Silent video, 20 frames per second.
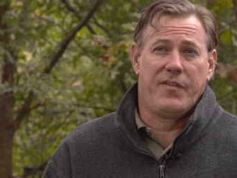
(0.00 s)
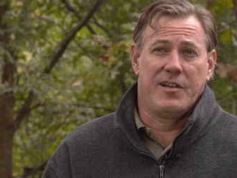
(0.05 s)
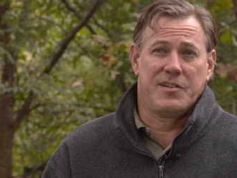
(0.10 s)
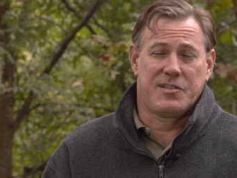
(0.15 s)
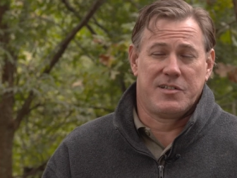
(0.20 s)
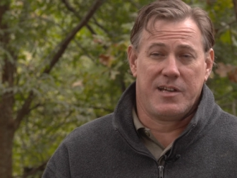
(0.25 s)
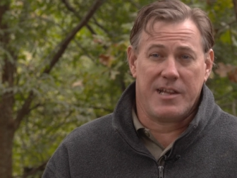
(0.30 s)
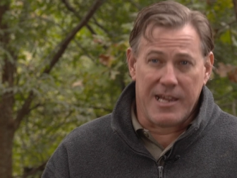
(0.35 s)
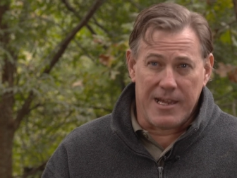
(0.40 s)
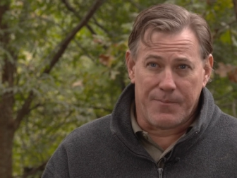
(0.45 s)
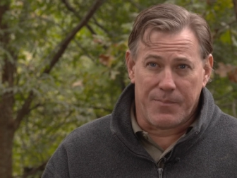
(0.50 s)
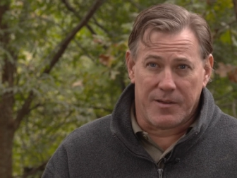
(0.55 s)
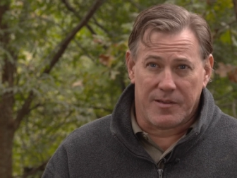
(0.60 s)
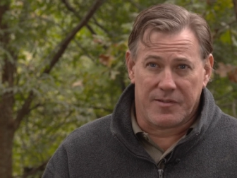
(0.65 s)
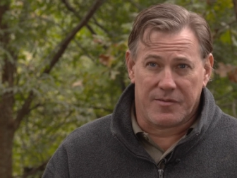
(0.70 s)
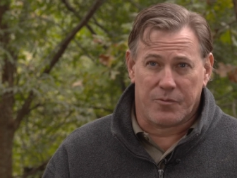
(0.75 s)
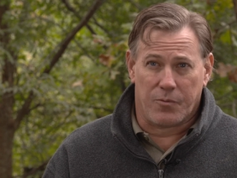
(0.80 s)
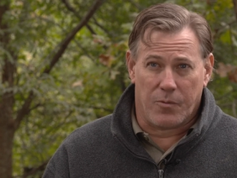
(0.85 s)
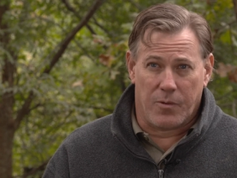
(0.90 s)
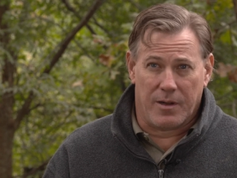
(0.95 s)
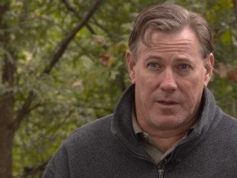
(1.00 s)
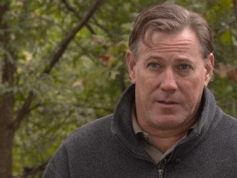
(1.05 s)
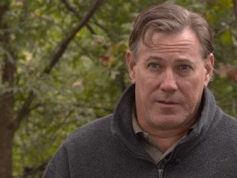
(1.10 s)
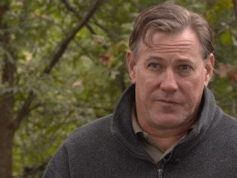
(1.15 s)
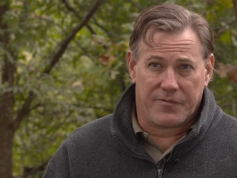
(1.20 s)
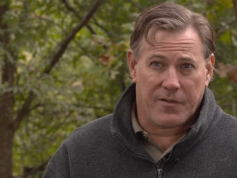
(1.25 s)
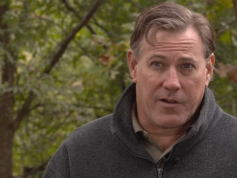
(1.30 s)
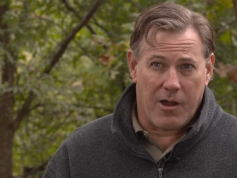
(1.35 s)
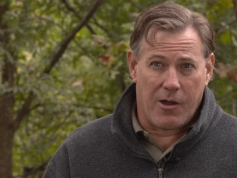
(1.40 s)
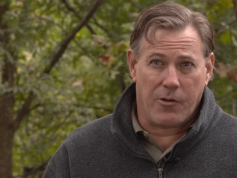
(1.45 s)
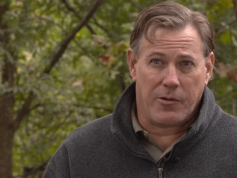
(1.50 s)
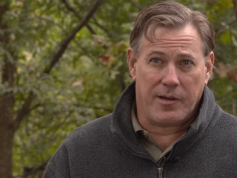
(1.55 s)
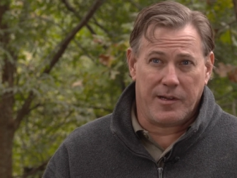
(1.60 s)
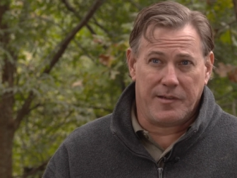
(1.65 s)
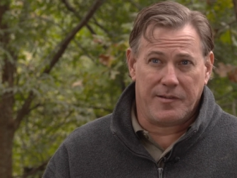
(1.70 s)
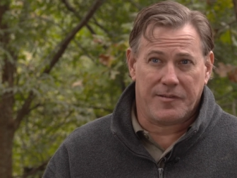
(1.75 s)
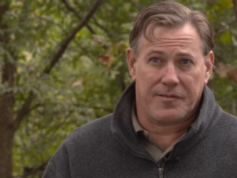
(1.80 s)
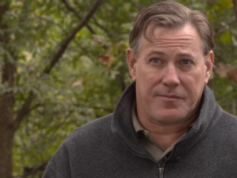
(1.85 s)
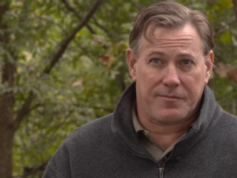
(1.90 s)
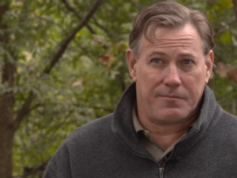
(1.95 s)
fish deep is one of
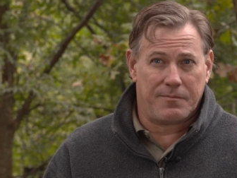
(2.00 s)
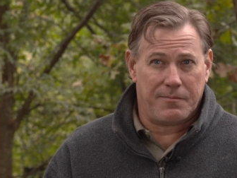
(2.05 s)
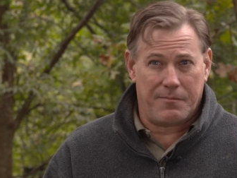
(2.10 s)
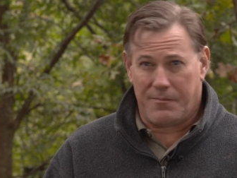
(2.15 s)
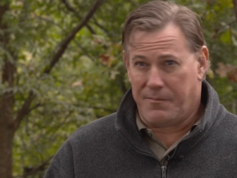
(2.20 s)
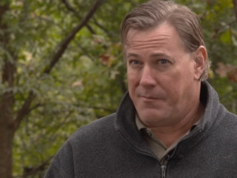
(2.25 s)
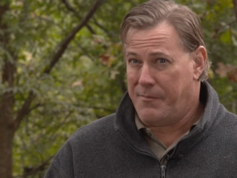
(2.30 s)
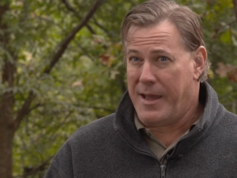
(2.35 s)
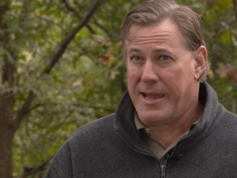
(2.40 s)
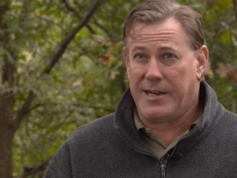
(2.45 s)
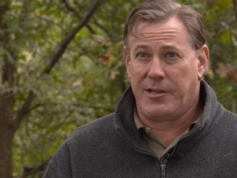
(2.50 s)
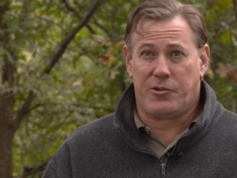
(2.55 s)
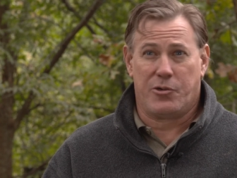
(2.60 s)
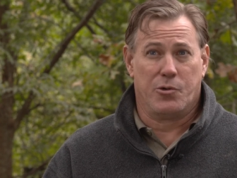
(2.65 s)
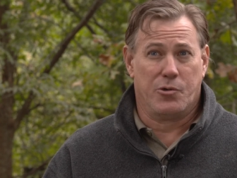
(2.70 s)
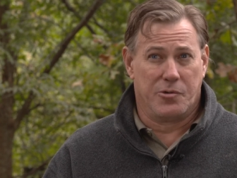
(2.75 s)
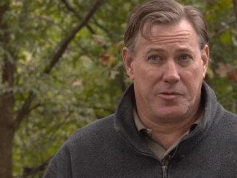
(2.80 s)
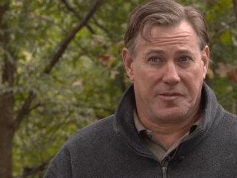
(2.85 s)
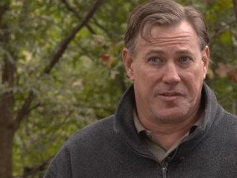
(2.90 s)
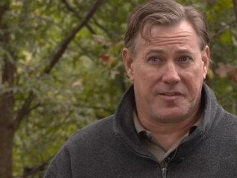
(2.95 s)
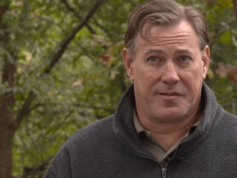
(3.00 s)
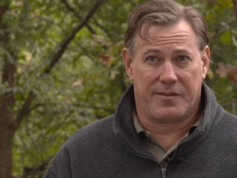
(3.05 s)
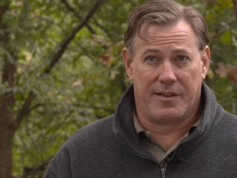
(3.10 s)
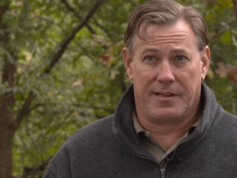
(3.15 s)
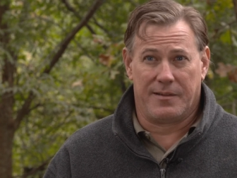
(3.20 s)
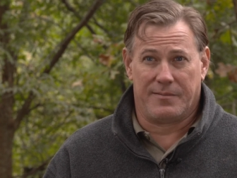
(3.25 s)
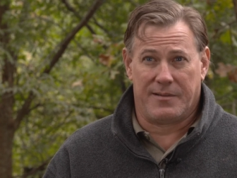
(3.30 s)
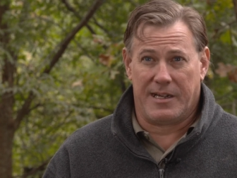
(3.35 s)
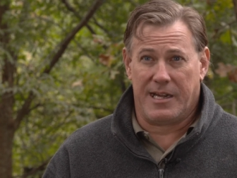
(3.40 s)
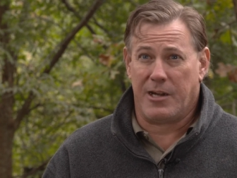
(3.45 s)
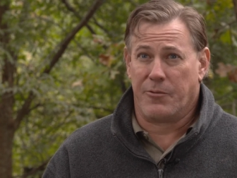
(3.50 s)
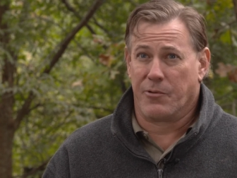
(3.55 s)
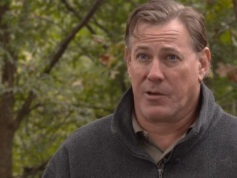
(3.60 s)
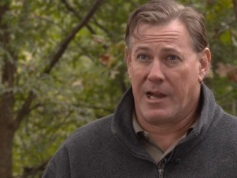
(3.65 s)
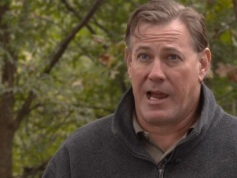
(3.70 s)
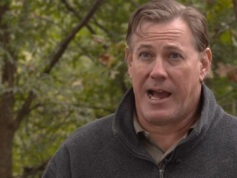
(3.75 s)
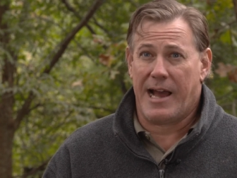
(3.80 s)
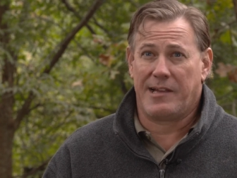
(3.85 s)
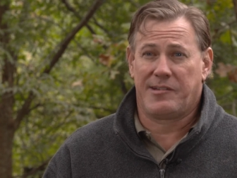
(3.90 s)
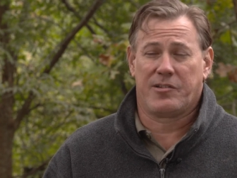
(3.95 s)
Cody's main tools that, that he
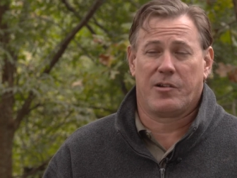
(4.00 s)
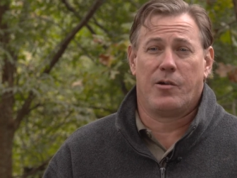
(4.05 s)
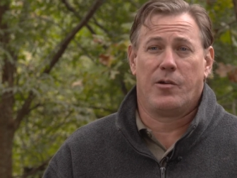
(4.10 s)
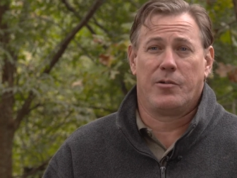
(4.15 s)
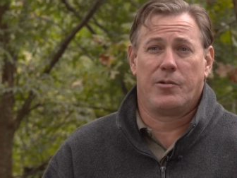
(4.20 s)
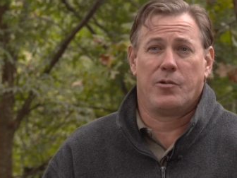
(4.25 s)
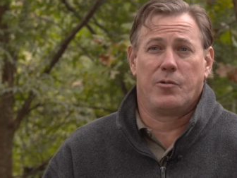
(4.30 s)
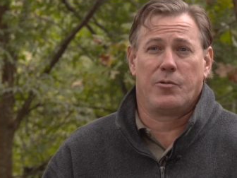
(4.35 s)
relies on